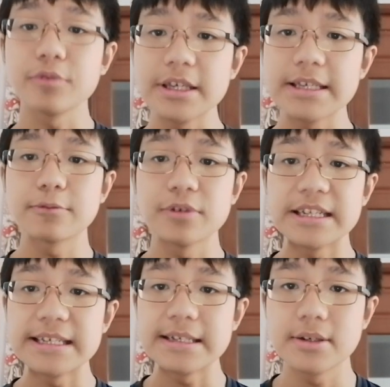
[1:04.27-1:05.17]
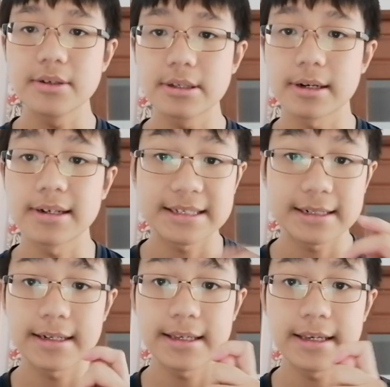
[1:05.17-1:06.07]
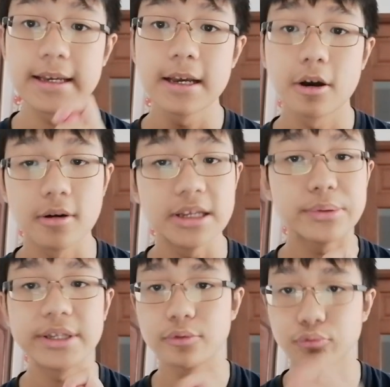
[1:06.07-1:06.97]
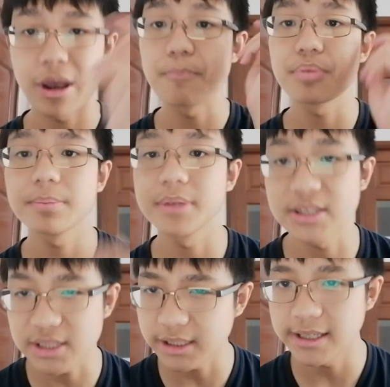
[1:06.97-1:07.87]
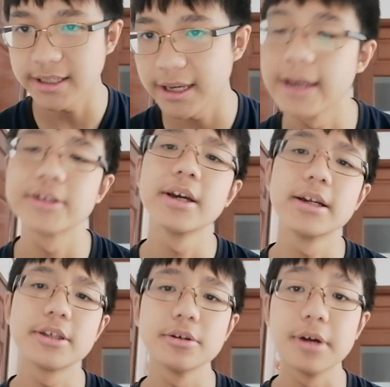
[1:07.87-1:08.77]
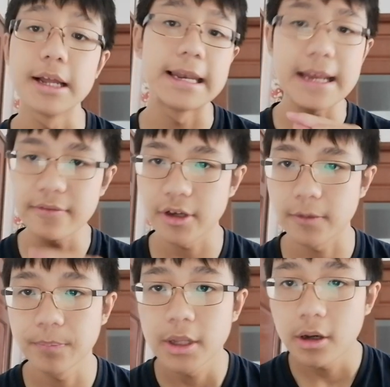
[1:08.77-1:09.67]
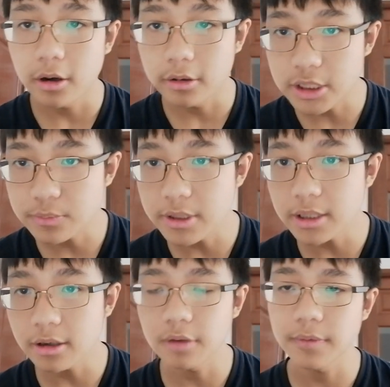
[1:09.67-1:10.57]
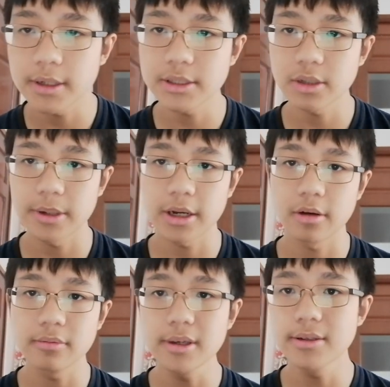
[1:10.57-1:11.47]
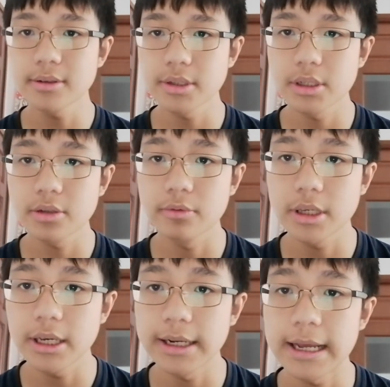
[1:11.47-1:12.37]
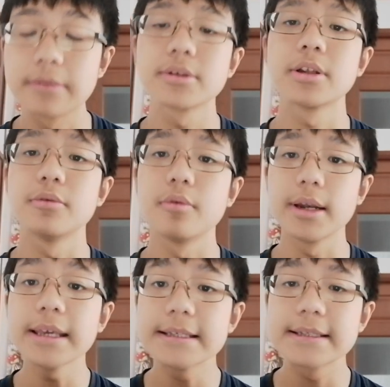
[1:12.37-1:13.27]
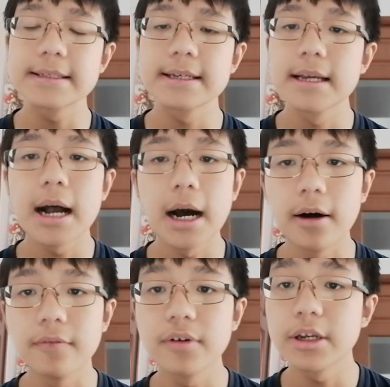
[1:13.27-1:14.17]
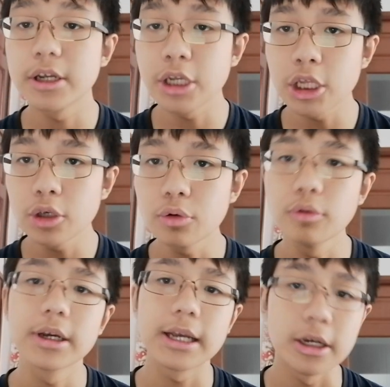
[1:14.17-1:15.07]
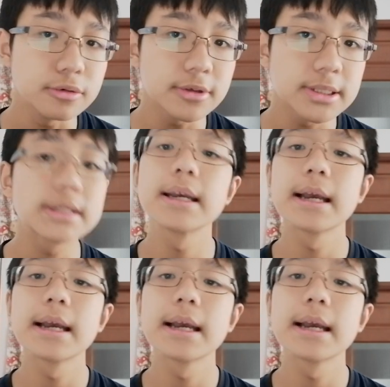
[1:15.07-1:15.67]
week we need to start studying, or at least we need to ramp up the studying gauge to 11. This week on Avan's Alpaca Resources, we announced the release of new Kahoots,